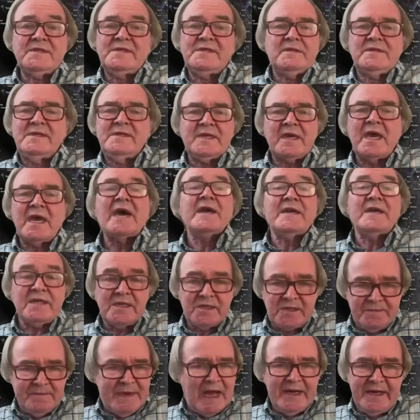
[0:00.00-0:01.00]

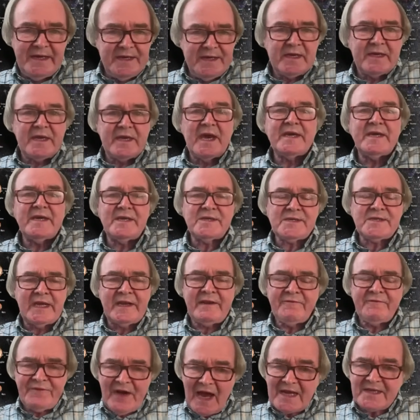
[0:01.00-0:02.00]
decades, many decades. And
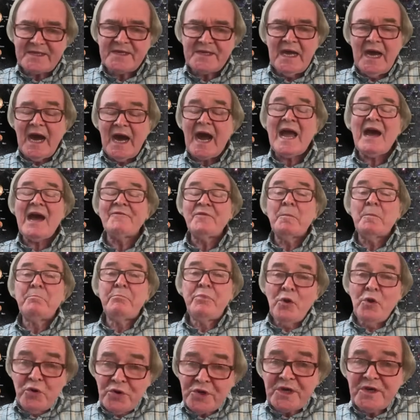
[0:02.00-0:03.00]
in fact, I have a
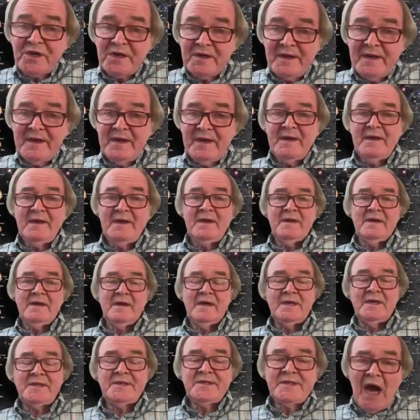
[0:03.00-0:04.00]

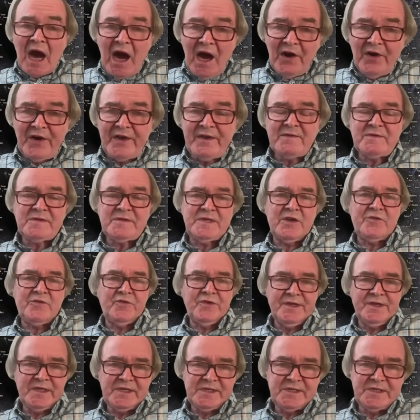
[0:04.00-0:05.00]
diary of
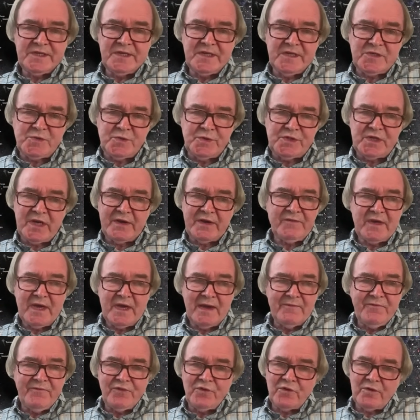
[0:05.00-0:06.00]
synchronicities, which I've
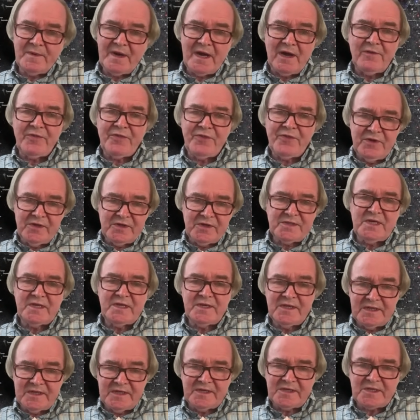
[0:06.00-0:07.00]
kept for about 30
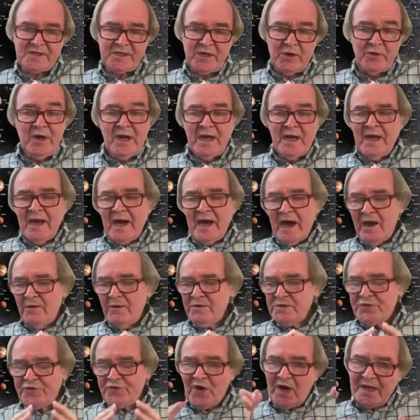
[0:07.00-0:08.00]
years. So I
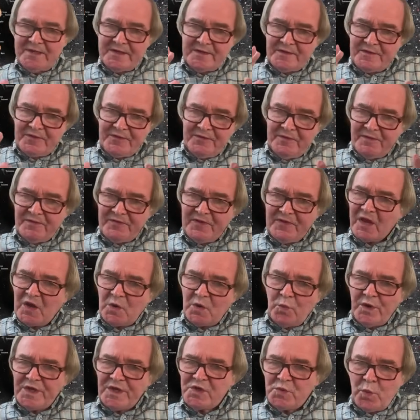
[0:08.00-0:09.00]
was trying to think
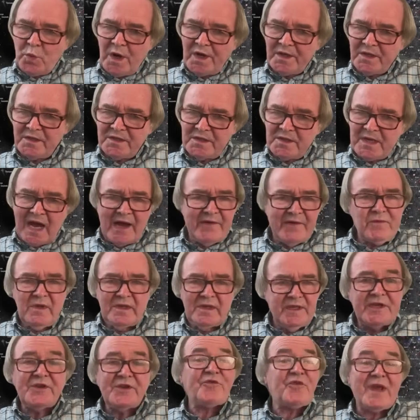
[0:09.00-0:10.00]
which one. I've
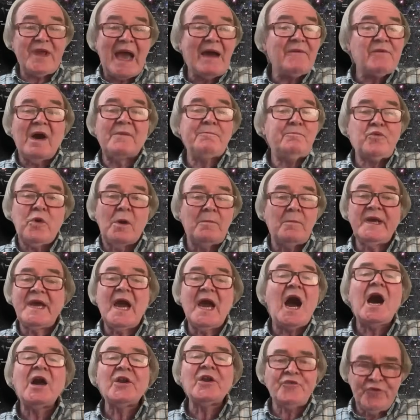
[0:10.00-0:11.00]
literally have probably
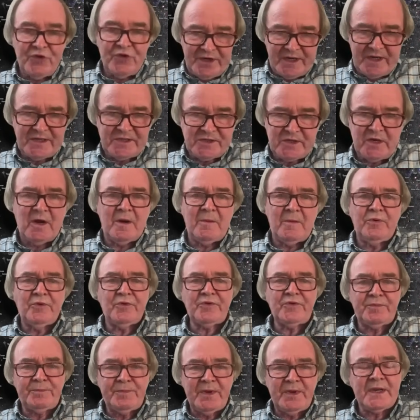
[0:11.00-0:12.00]
100
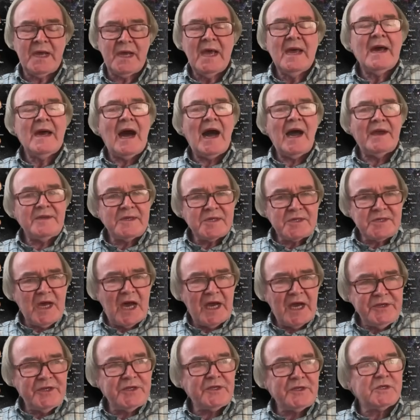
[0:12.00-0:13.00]
examples, but I
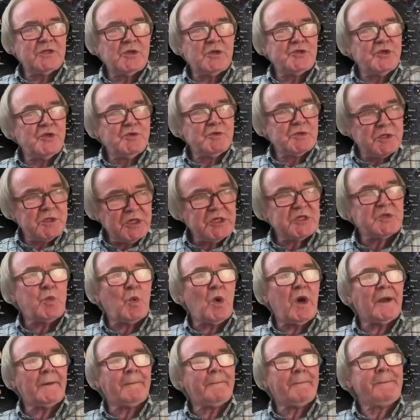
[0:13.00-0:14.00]
decided to choose this
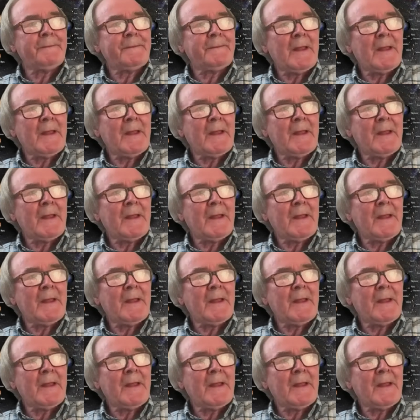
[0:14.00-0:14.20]
one.